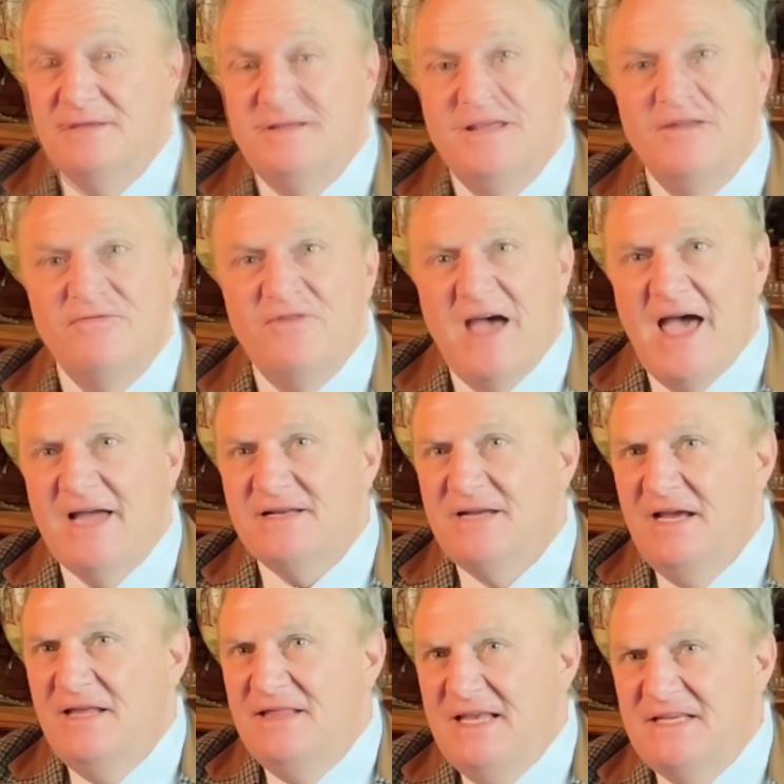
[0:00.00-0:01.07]
In fact,
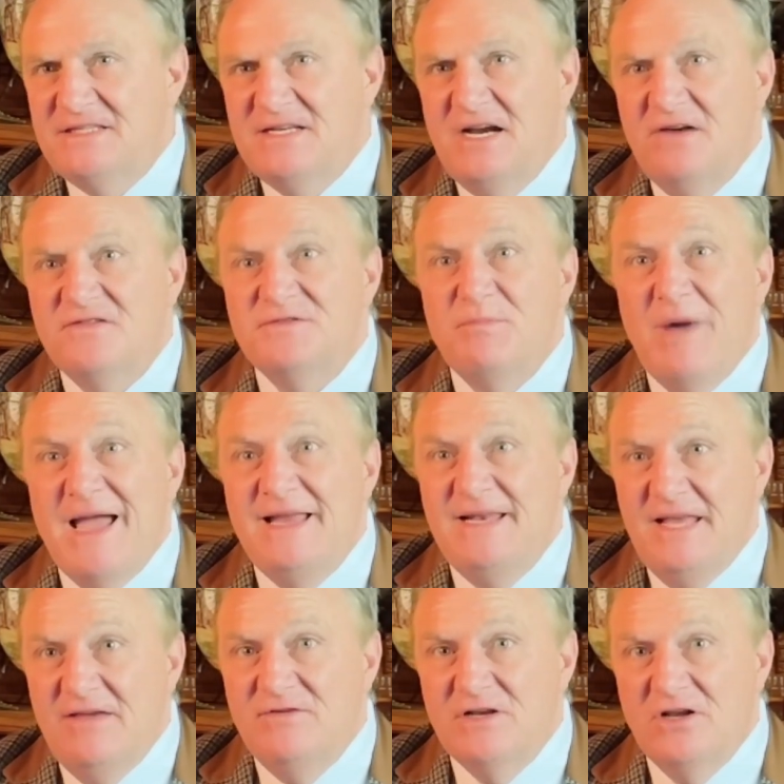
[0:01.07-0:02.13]
these tariffs might
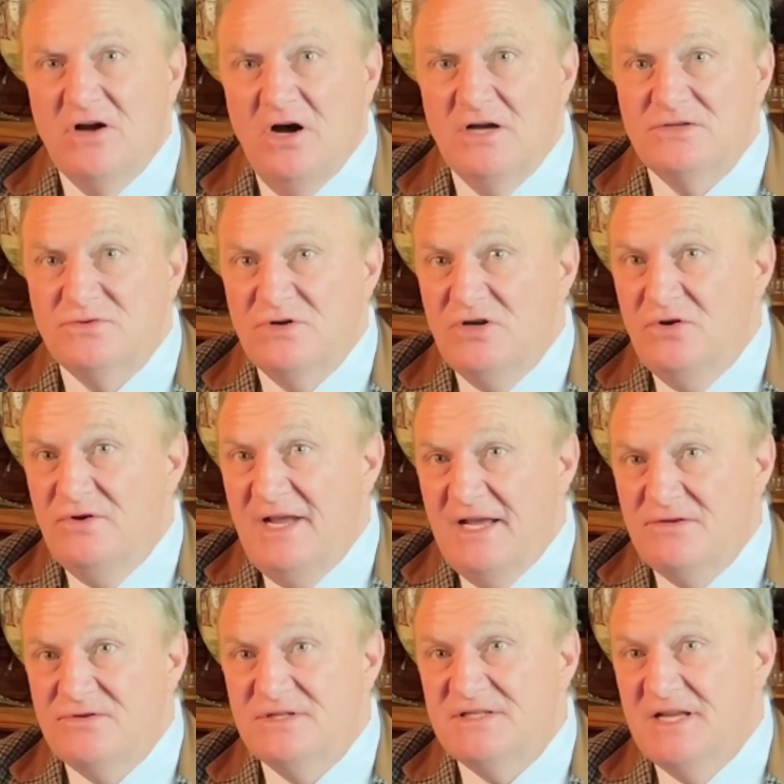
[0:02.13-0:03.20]
even cause renewed
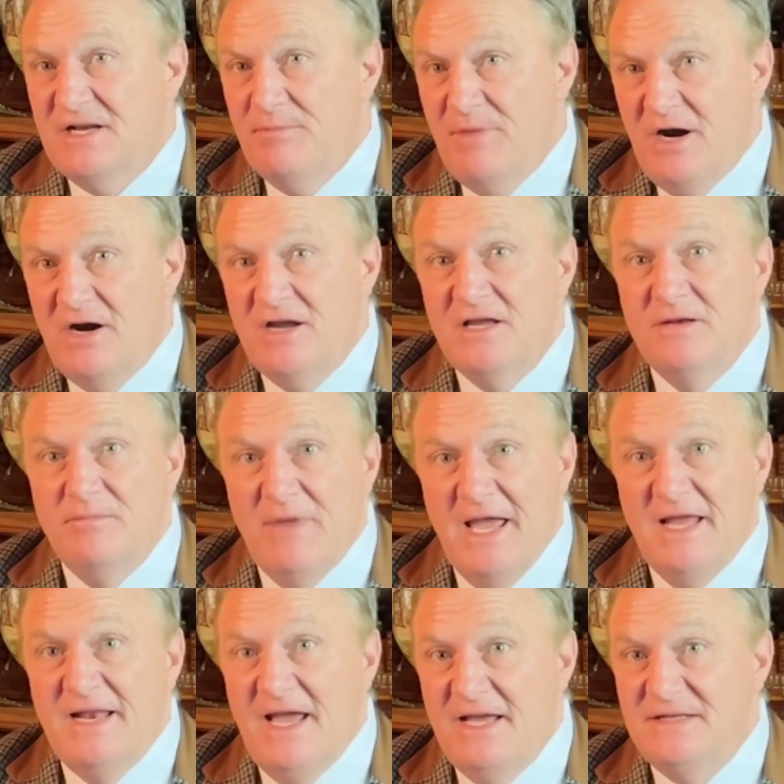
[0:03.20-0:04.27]
interest in
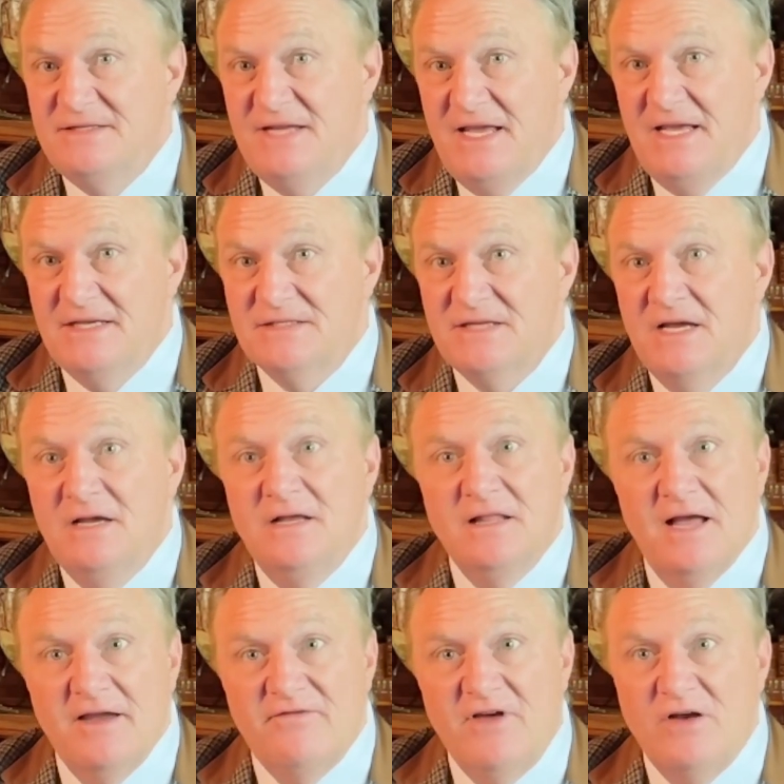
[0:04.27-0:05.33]
American-made antiques,
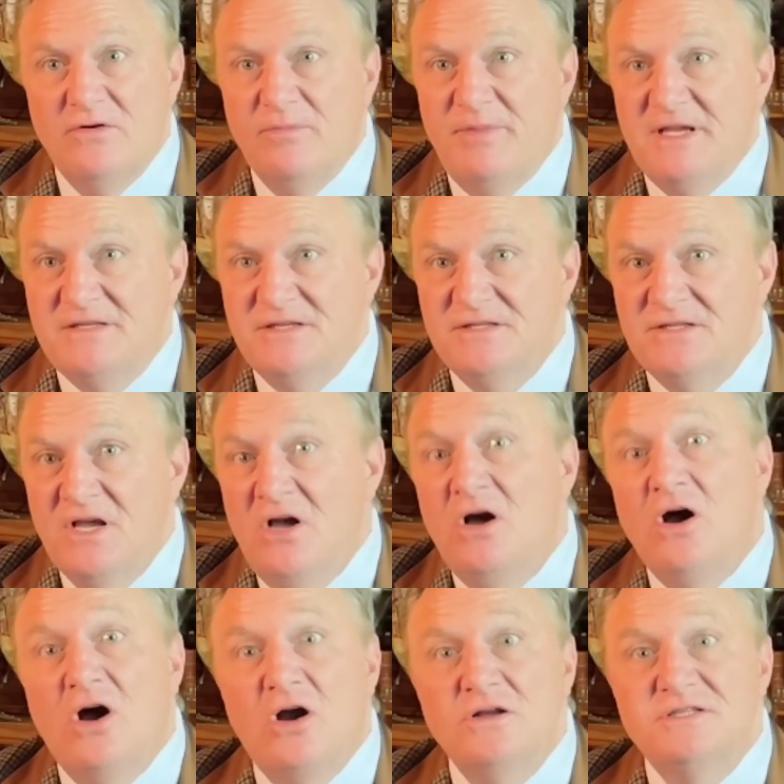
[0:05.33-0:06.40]
like federal pieces,
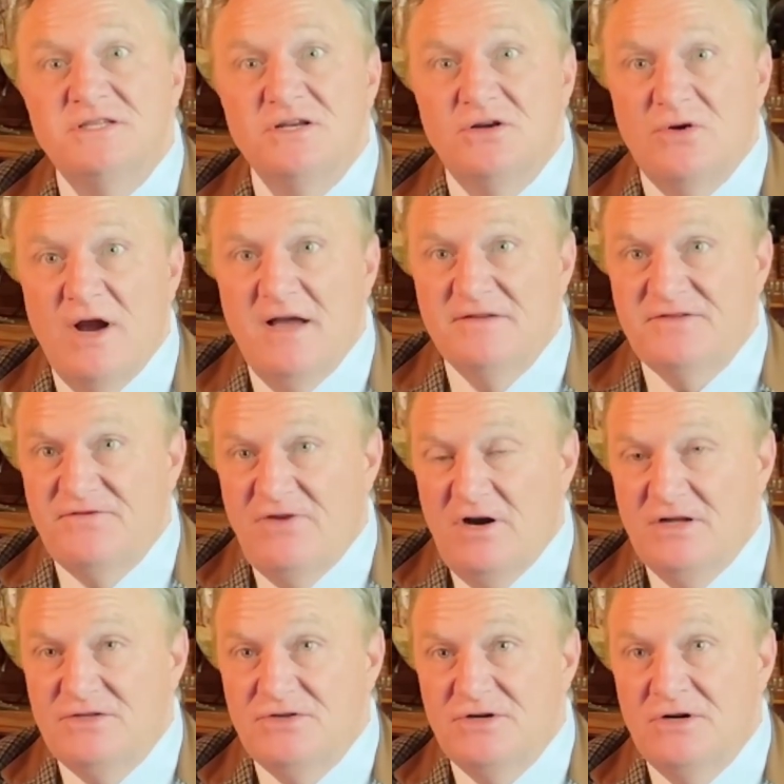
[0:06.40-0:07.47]
arts and crafts
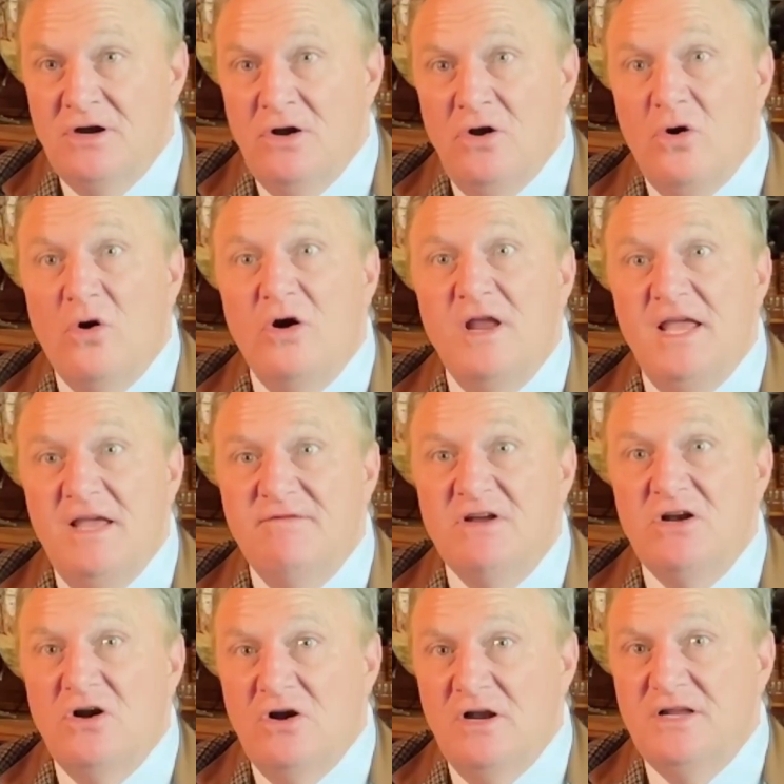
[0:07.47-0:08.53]
furniture, or
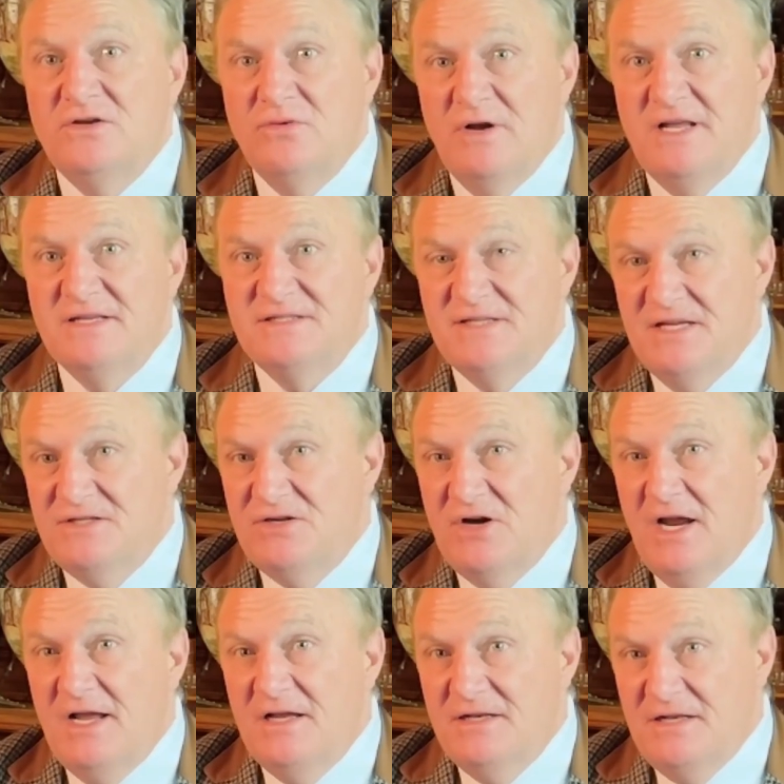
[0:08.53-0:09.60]
even early 20th
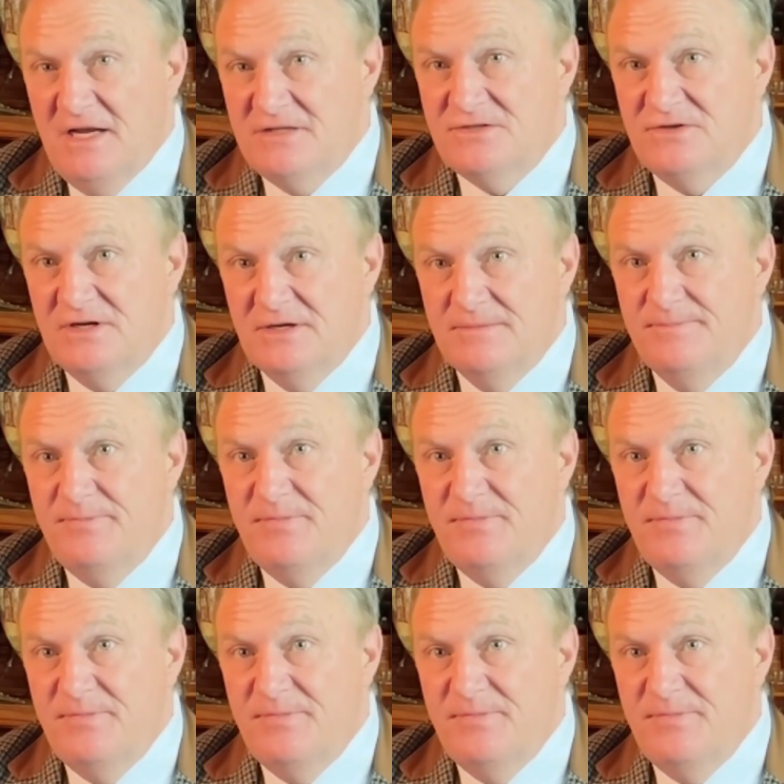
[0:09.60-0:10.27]
century industrial,